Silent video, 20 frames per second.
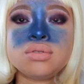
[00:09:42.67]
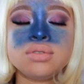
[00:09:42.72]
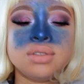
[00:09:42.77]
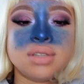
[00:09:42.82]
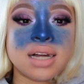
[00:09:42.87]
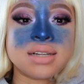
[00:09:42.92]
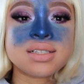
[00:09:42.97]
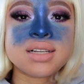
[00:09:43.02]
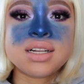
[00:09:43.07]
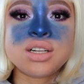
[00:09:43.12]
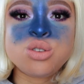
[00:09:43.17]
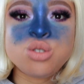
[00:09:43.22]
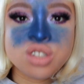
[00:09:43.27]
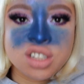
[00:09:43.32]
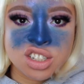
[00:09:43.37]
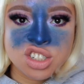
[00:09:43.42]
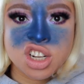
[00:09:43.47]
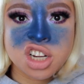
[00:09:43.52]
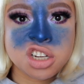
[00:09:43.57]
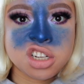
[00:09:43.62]
That's a little
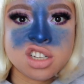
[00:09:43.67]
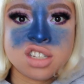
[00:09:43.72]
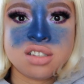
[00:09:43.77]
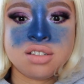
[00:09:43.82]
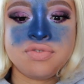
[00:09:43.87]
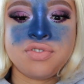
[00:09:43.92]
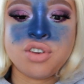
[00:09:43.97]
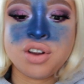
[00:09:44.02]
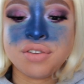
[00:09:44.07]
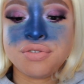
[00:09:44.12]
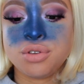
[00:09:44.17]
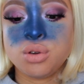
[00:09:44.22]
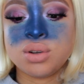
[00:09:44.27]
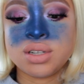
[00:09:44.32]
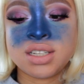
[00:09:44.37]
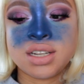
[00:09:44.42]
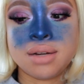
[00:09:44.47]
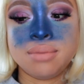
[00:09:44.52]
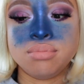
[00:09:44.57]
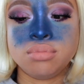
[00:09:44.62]
suggestions for if you
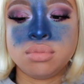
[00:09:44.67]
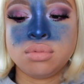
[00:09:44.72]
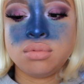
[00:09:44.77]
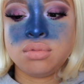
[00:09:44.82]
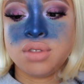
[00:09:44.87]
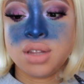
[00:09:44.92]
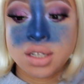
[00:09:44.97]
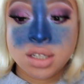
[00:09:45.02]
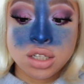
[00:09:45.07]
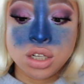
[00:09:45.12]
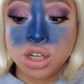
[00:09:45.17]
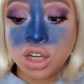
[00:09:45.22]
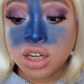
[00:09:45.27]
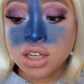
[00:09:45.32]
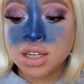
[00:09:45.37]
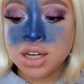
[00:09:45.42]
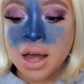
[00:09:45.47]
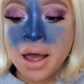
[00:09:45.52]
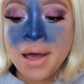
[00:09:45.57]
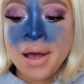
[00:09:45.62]
attempt this
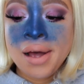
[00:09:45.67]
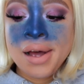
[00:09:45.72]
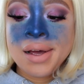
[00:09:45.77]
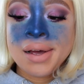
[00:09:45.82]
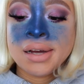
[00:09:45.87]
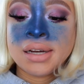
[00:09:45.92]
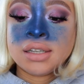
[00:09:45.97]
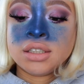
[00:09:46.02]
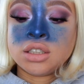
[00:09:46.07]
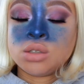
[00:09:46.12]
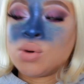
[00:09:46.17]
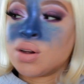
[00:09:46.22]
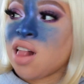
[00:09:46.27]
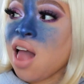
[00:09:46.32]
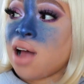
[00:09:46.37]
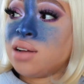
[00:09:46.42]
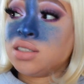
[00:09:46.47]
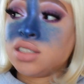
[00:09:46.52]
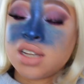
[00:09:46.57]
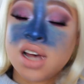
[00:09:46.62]
look. With
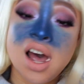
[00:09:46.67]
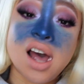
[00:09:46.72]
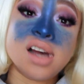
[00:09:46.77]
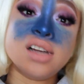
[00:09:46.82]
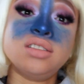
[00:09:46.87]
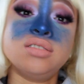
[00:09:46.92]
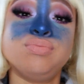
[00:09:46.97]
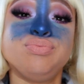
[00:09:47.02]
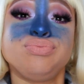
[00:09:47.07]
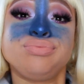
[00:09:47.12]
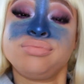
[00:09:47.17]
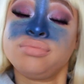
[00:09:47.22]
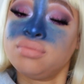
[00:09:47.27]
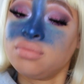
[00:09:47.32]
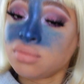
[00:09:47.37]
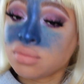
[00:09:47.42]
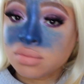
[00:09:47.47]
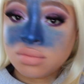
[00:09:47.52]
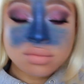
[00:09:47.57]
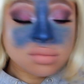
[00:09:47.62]
that said,
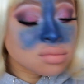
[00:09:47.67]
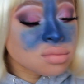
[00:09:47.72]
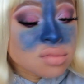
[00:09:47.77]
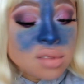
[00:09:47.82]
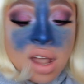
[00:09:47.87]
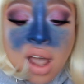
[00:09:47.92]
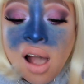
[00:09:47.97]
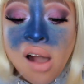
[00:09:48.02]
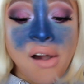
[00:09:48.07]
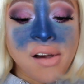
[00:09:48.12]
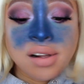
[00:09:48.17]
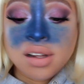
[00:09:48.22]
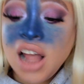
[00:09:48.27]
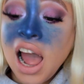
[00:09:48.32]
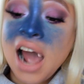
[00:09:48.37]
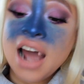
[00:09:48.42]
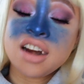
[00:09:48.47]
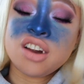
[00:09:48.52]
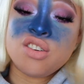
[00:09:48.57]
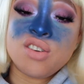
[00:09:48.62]

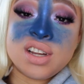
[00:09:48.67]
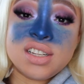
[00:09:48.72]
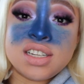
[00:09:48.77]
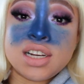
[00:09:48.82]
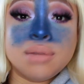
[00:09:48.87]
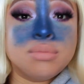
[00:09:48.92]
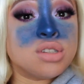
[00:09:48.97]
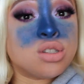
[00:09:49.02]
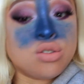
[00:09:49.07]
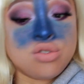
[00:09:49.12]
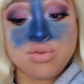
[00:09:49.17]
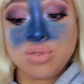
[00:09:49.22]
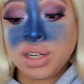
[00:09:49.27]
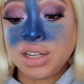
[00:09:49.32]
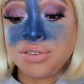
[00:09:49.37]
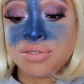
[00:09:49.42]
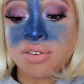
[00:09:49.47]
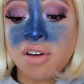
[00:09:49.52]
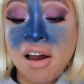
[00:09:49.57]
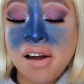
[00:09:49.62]
I had a great time. This was
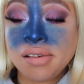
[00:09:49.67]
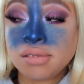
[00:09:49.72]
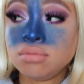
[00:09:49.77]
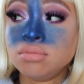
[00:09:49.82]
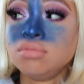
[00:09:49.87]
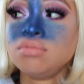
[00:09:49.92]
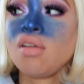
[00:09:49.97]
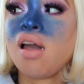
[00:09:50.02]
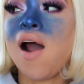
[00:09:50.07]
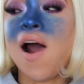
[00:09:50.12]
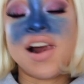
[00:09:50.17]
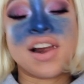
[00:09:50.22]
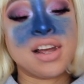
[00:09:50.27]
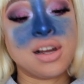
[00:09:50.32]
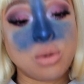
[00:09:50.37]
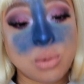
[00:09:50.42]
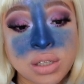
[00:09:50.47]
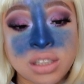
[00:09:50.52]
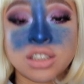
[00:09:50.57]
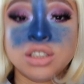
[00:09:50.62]
really fun. I
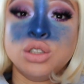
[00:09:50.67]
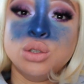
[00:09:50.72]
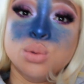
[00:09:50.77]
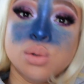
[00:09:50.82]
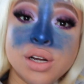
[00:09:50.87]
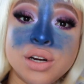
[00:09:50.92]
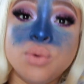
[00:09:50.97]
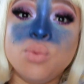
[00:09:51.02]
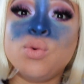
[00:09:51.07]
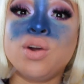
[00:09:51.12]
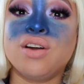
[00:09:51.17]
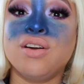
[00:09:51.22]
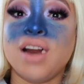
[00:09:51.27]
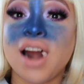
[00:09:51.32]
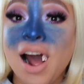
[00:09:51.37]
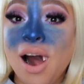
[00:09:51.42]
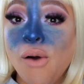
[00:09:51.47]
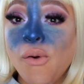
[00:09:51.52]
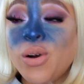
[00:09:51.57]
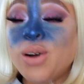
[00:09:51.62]
can't wait to do it and wear
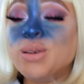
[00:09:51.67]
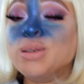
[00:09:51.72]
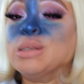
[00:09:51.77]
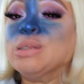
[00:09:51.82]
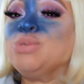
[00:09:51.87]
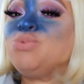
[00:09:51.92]
it out.